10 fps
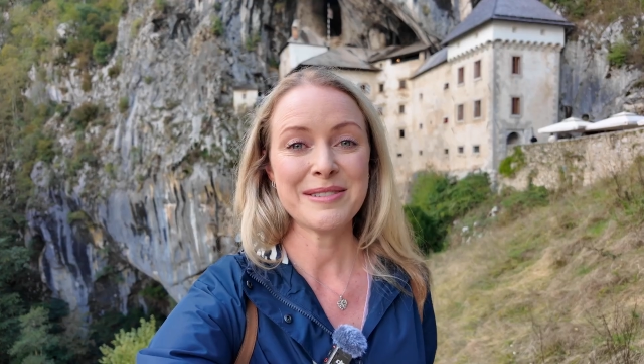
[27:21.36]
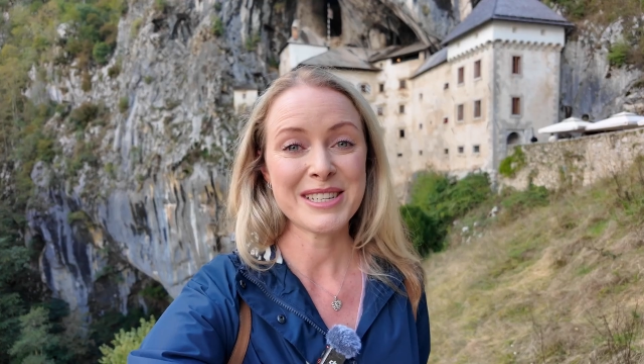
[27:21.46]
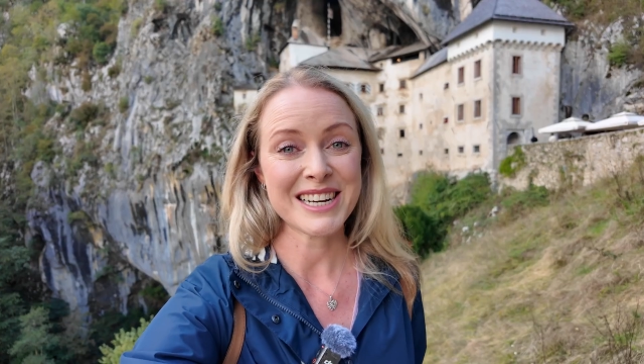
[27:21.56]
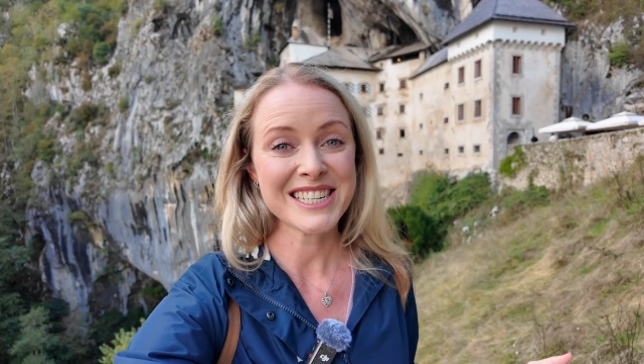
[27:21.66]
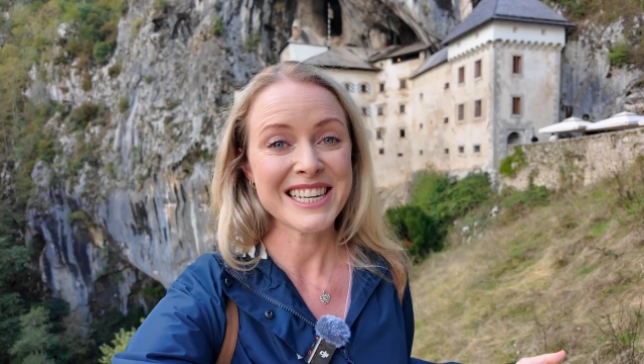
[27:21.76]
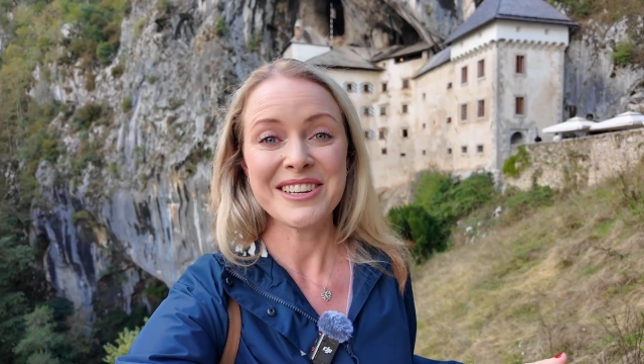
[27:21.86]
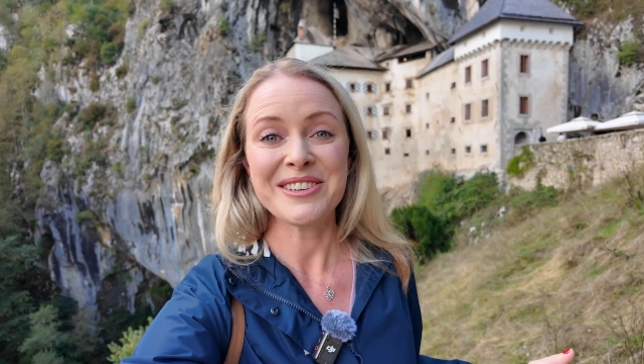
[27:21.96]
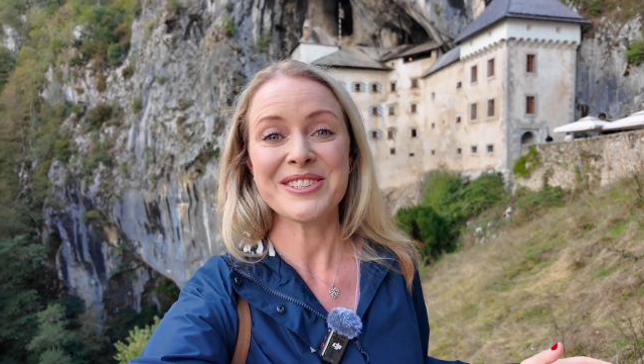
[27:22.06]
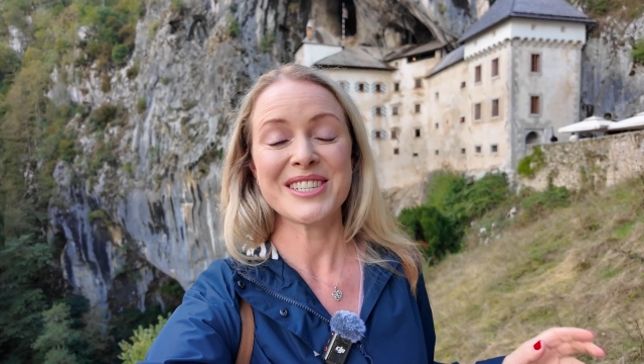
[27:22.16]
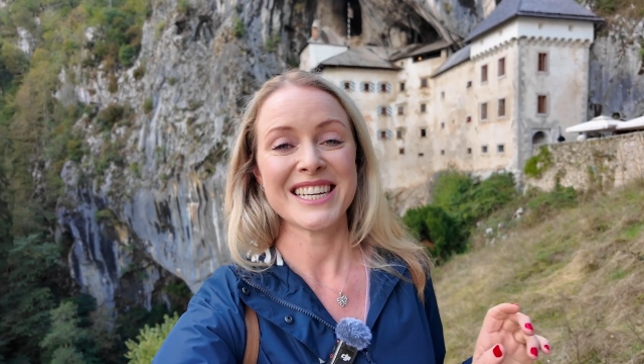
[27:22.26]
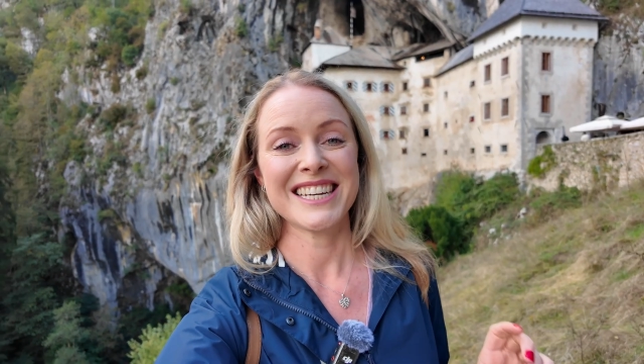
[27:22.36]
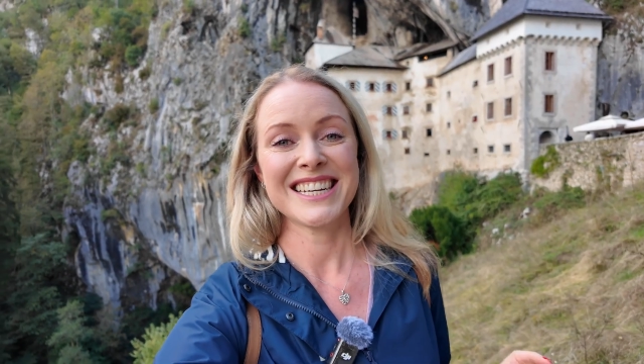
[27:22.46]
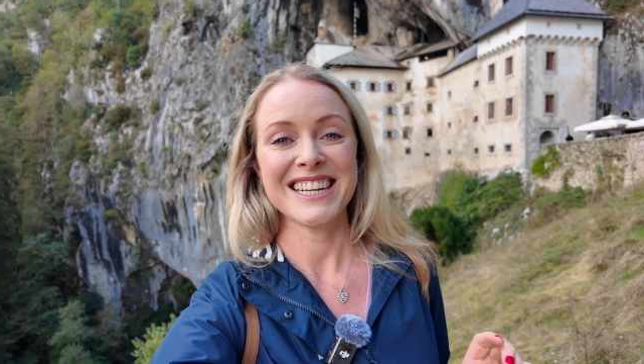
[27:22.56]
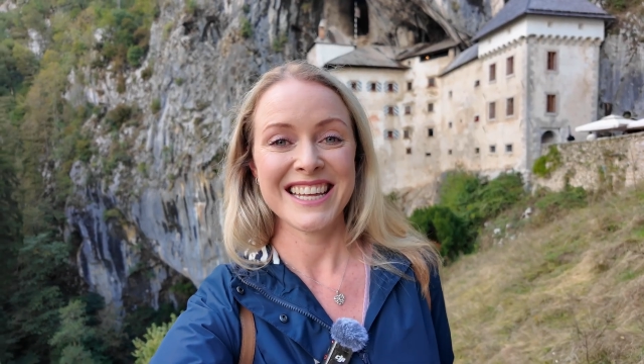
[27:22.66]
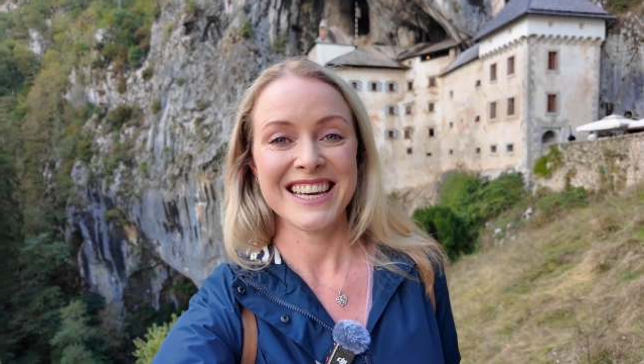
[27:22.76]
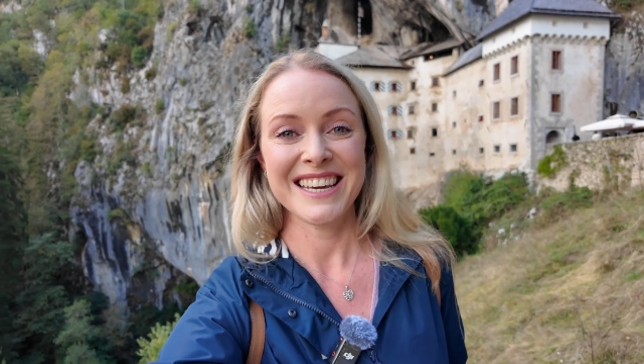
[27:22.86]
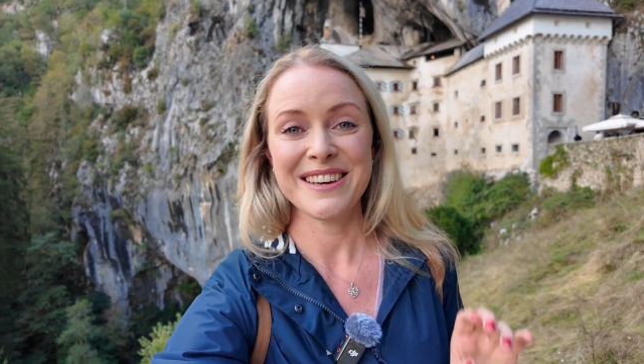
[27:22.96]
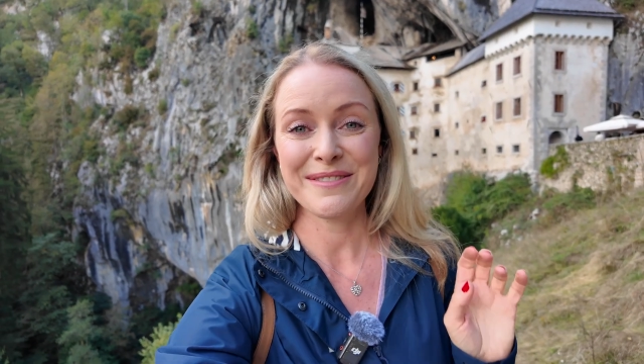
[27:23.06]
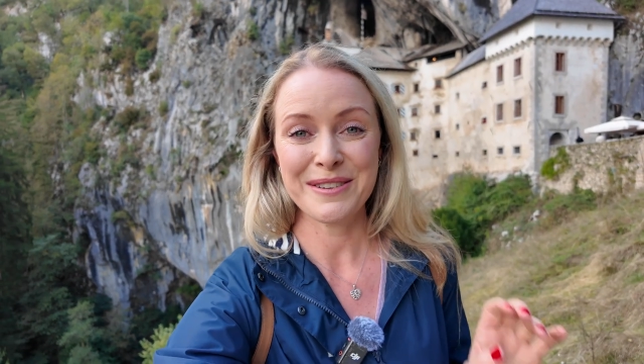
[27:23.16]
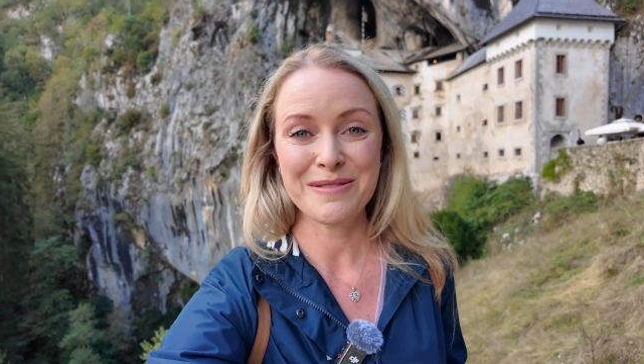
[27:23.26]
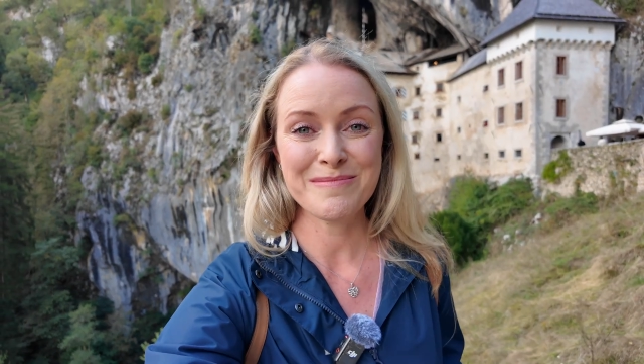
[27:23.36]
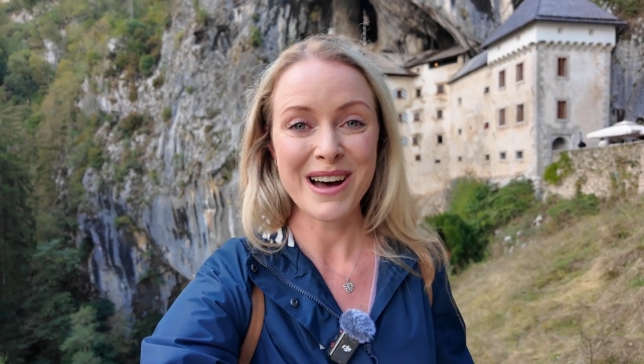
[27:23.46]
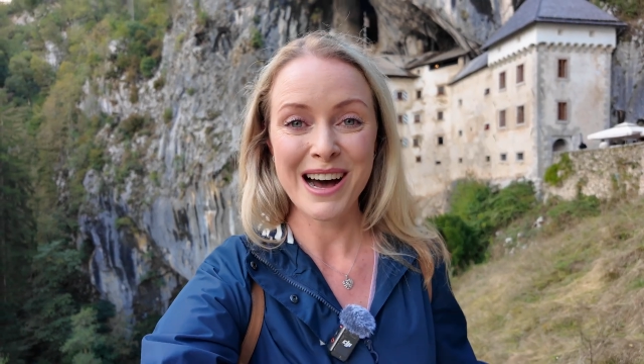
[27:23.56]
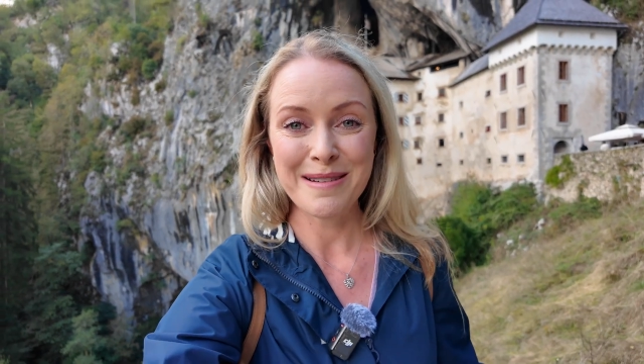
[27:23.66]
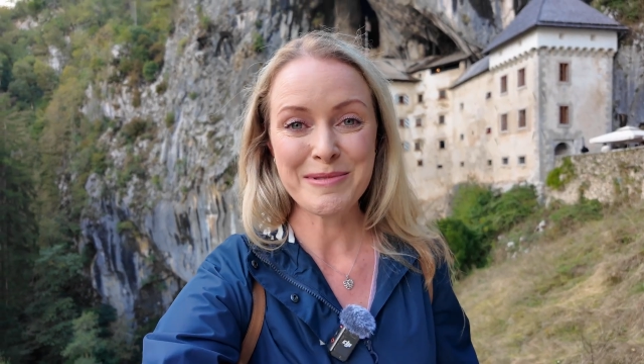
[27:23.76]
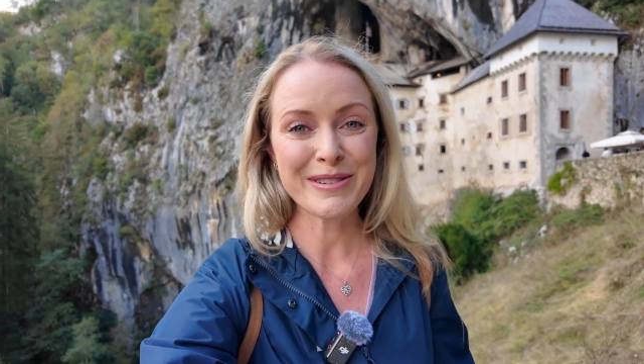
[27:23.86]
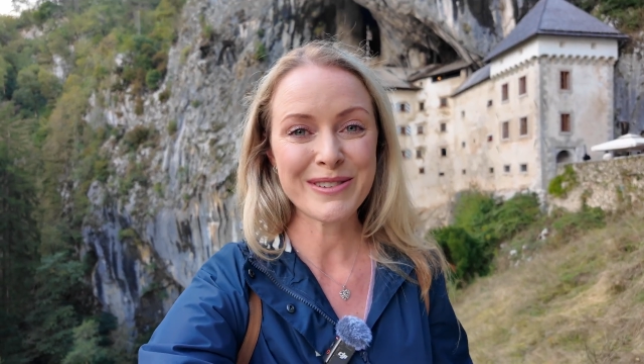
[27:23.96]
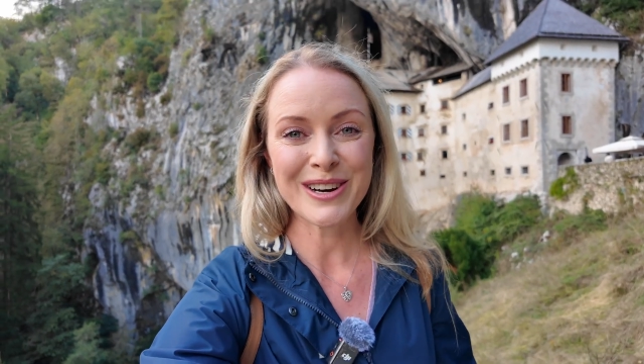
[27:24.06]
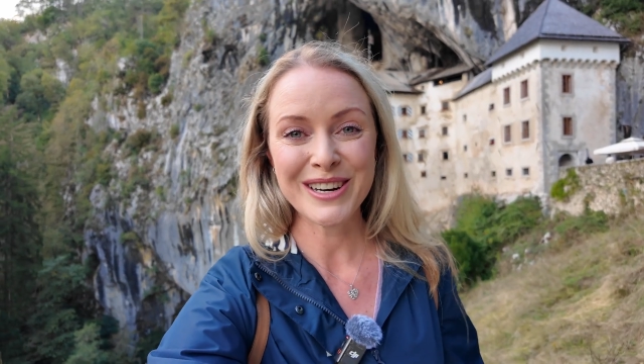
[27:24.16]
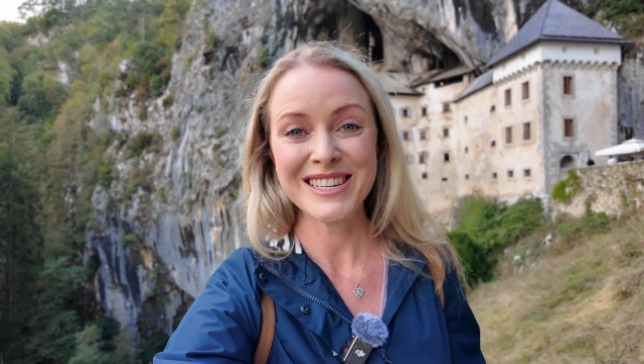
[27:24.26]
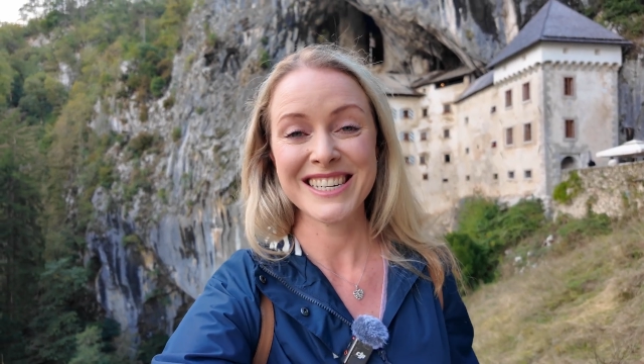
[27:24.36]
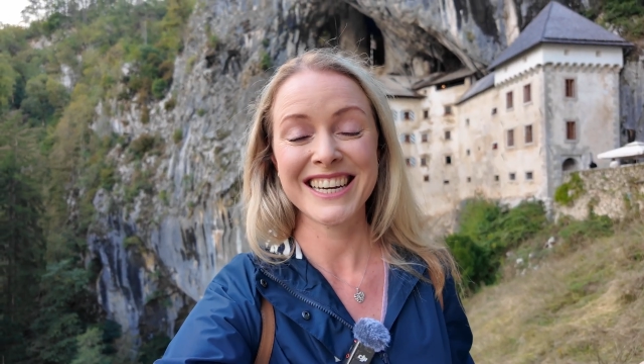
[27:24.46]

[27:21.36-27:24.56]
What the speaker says: It was actually used in the film Armour of God,